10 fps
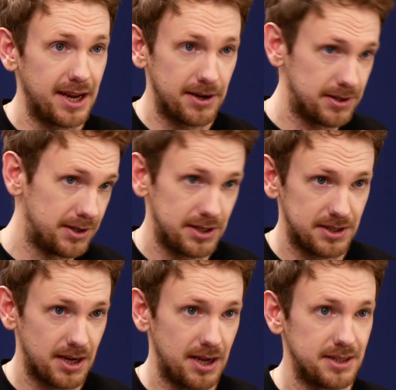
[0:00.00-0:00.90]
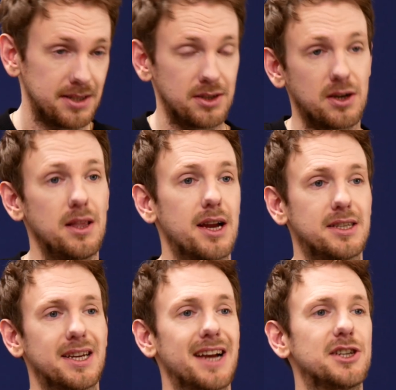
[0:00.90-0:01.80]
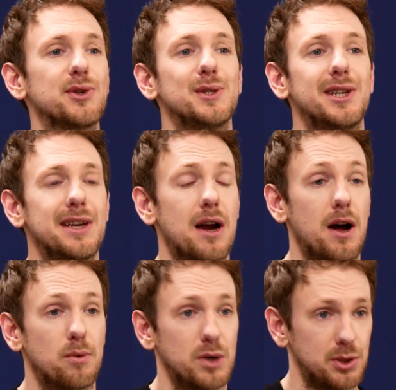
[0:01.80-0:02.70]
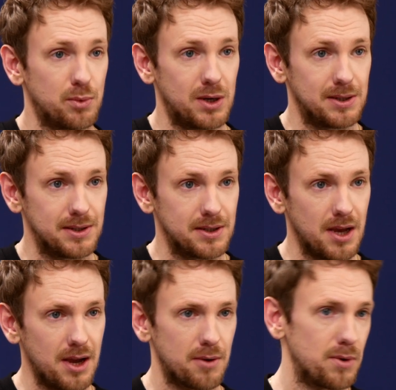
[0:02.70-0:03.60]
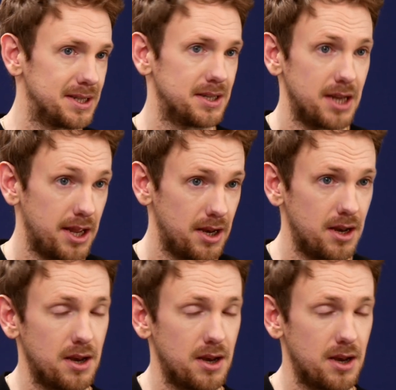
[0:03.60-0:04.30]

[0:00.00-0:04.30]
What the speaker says: character designs and collecting actual data on which ones resonate.